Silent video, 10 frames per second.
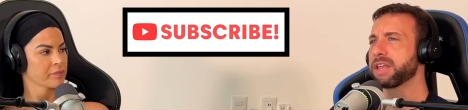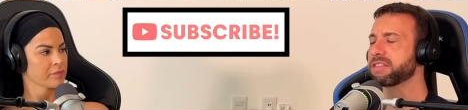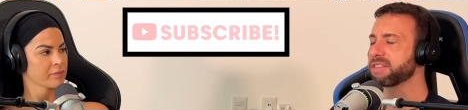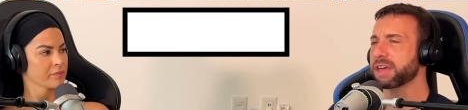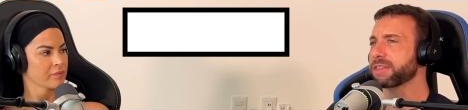
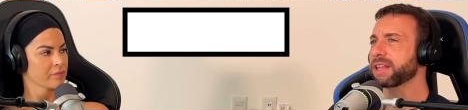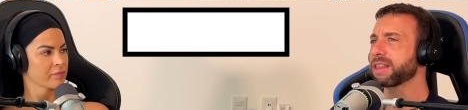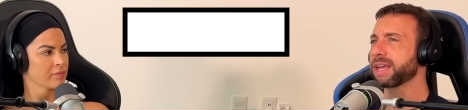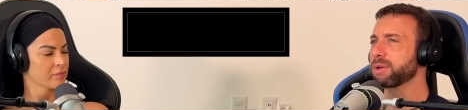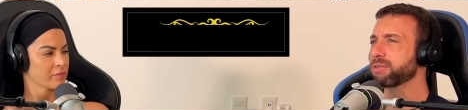Speaker 1: It's
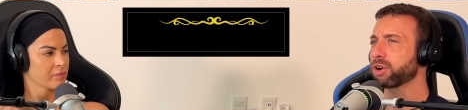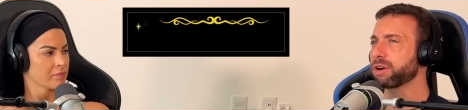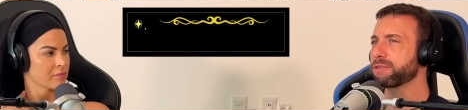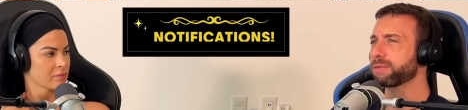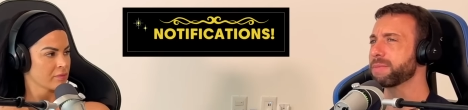nothing like we've
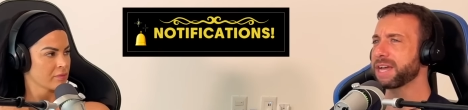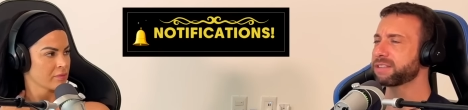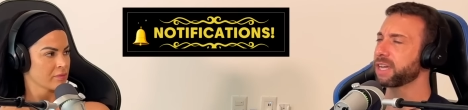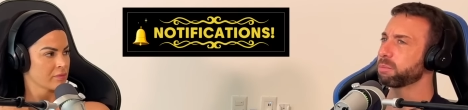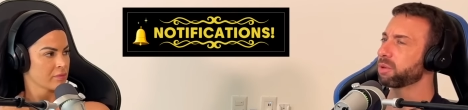heard from that
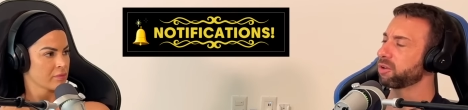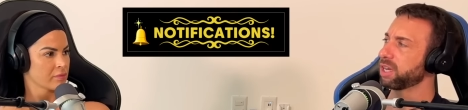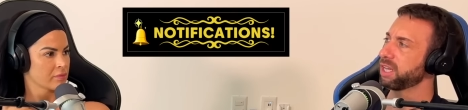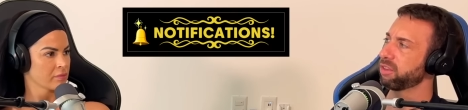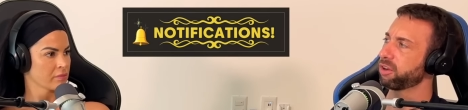time
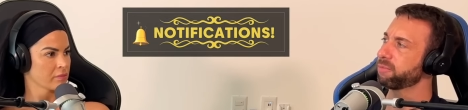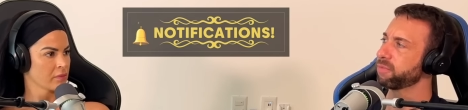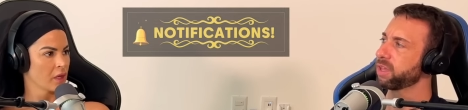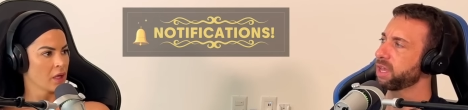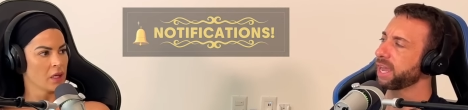period either.
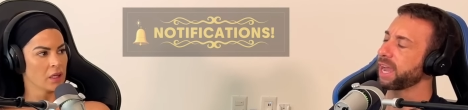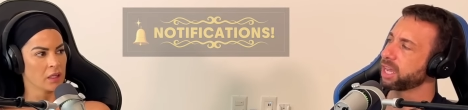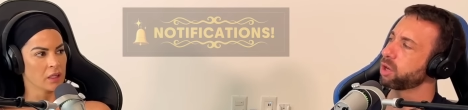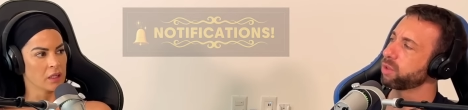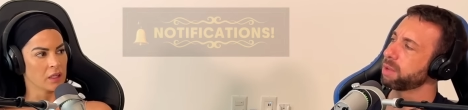Like I
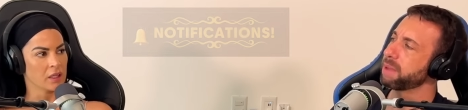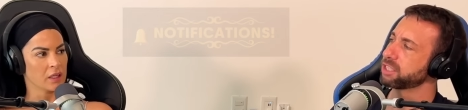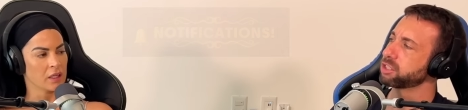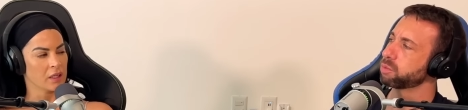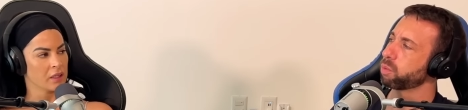can only yeah.
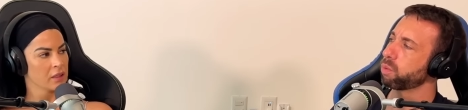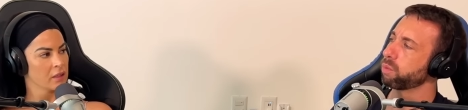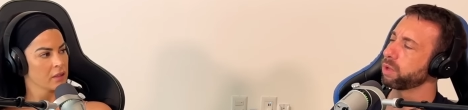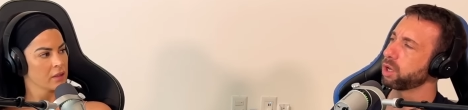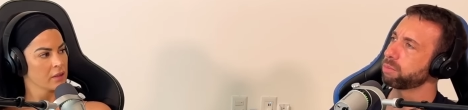
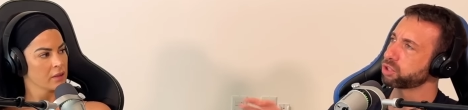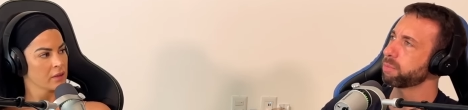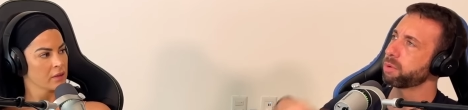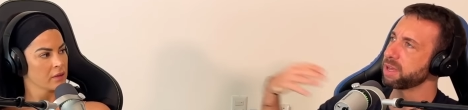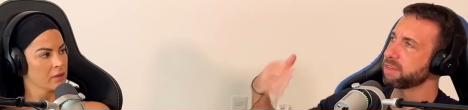imagine, you know, I'm
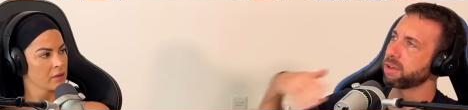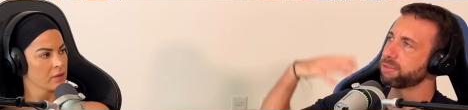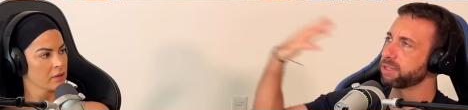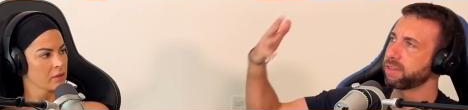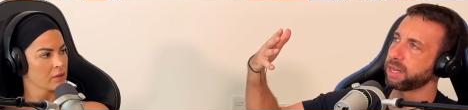trying to put
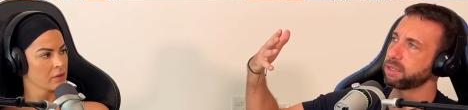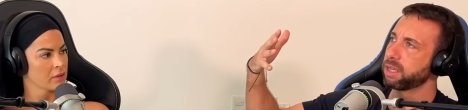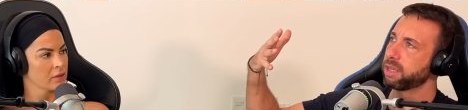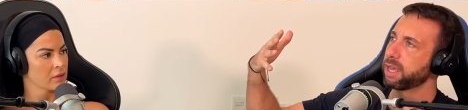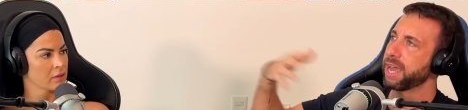myself into that
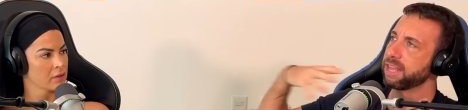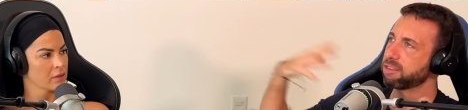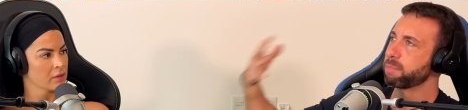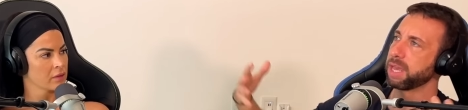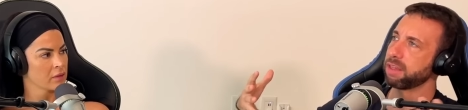
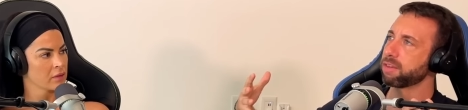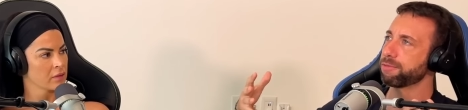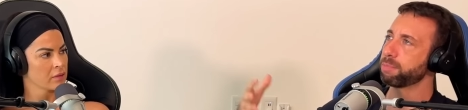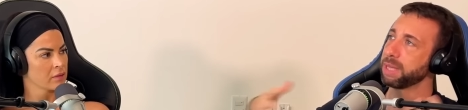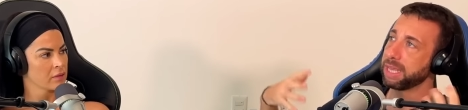headspace
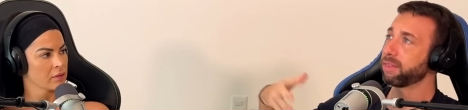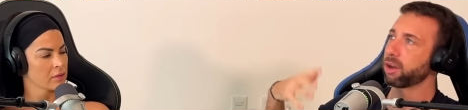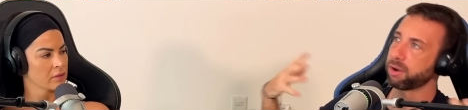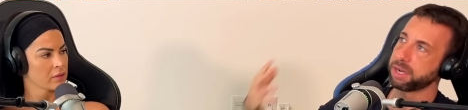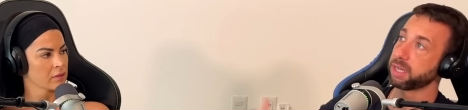of being
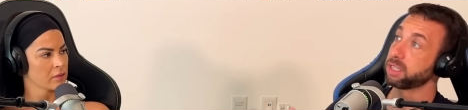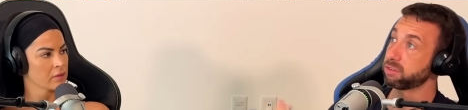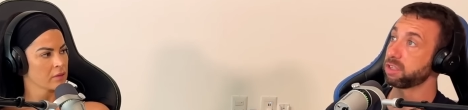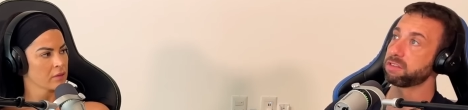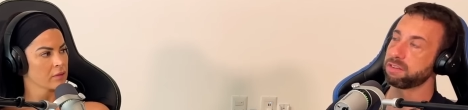there in
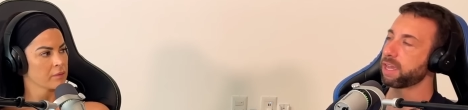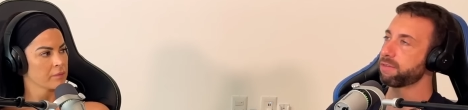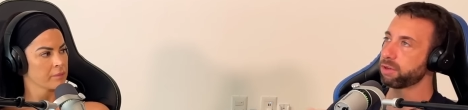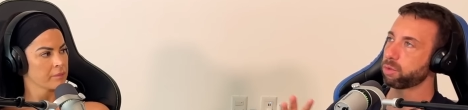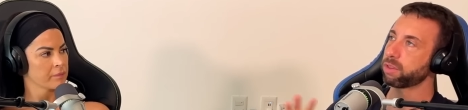nineteen
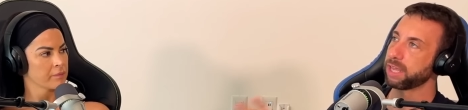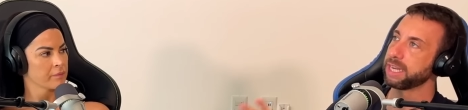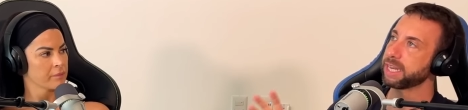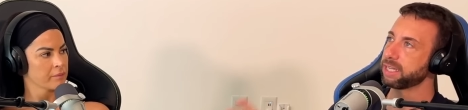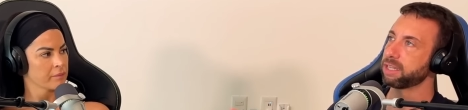sixty-seven or the
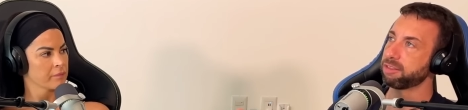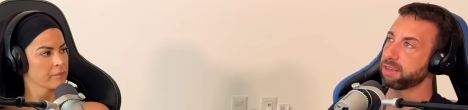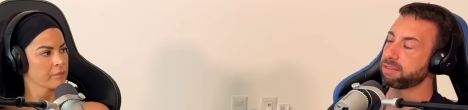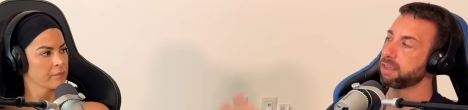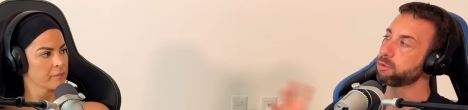late nineteen
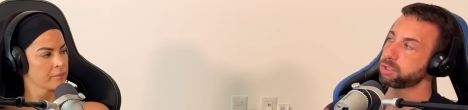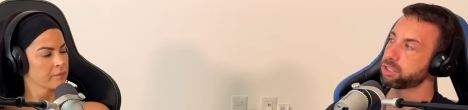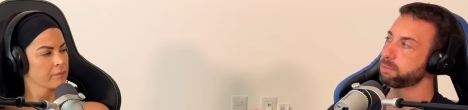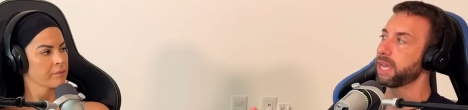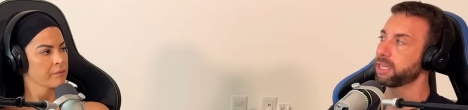sixties when
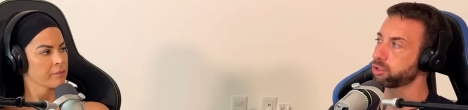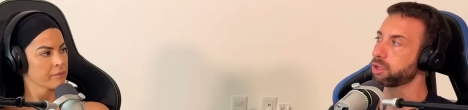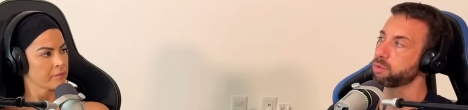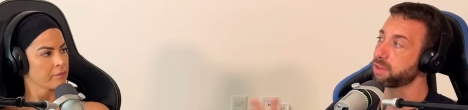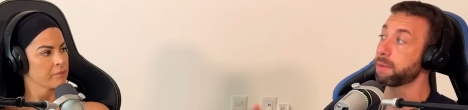Jimi
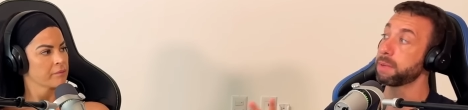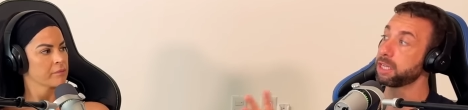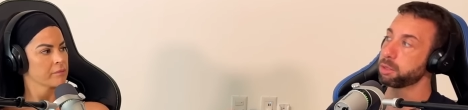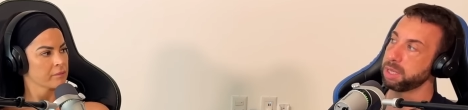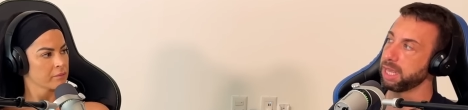Hendrix was coming to